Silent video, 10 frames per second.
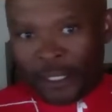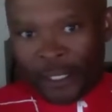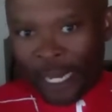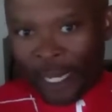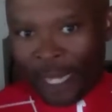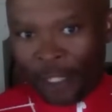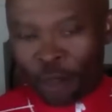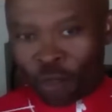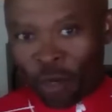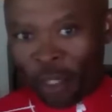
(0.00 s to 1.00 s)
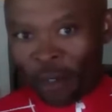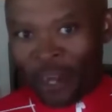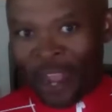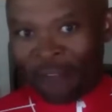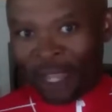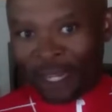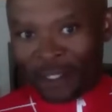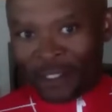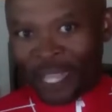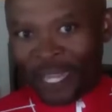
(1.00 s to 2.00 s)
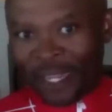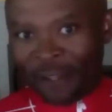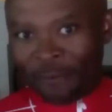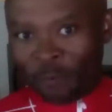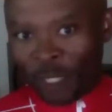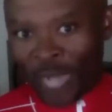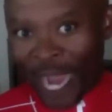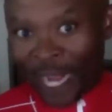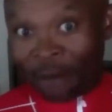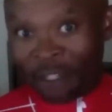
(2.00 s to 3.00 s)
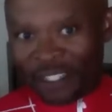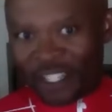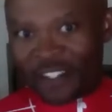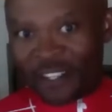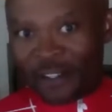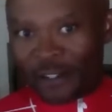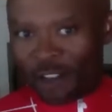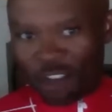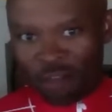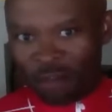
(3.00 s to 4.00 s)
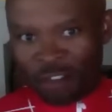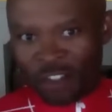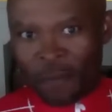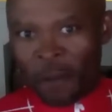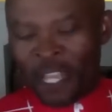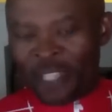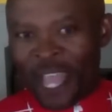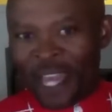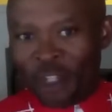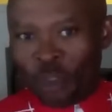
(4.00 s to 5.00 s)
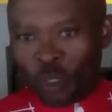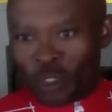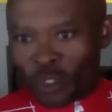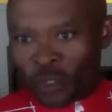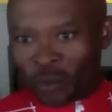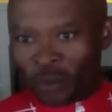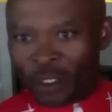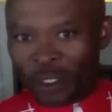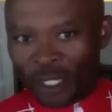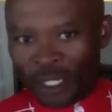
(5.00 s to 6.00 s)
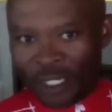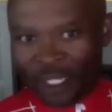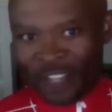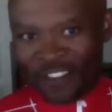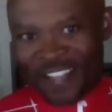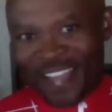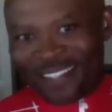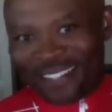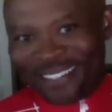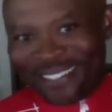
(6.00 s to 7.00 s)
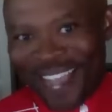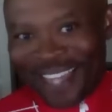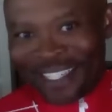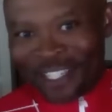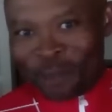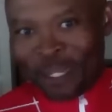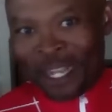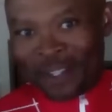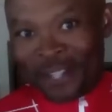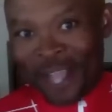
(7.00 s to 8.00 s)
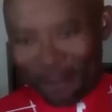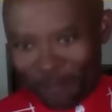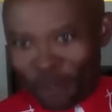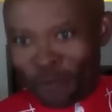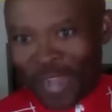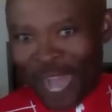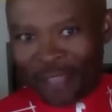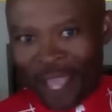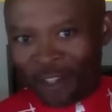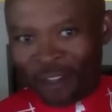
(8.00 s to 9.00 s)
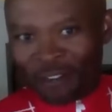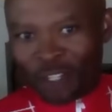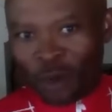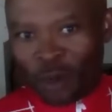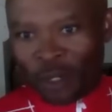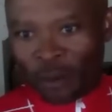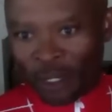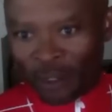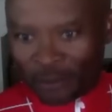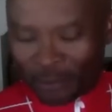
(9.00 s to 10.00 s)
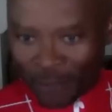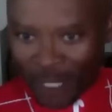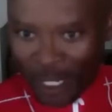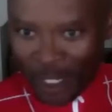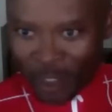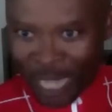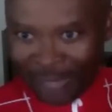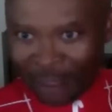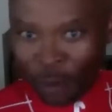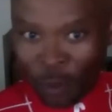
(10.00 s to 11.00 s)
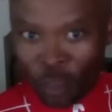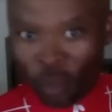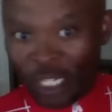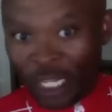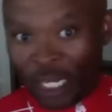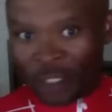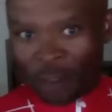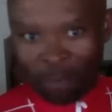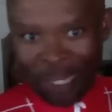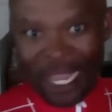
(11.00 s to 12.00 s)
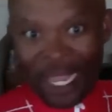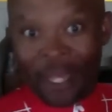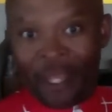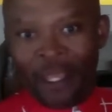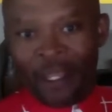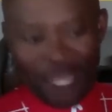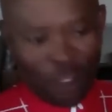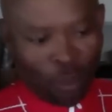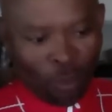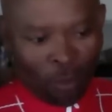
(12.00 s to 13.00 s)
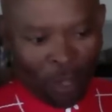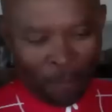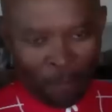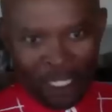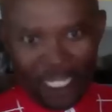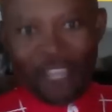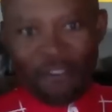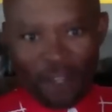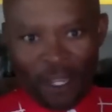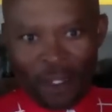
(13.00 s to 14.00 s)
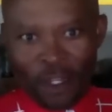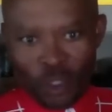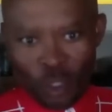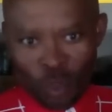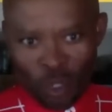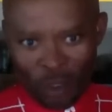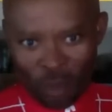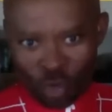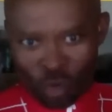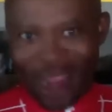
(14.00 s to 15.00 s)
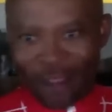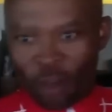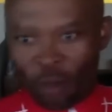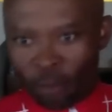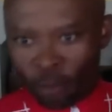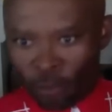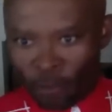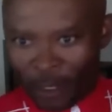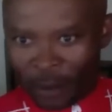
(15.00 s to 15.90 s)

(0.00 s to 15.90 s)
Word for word: a lot of the trainer have like a setting with higher resistance. You can simulate that indoors too. It's not as exciting as being outside, but you've got that. You don't have to go anywhere. So I think what you need is a plan that you believe in so you can track your improvement.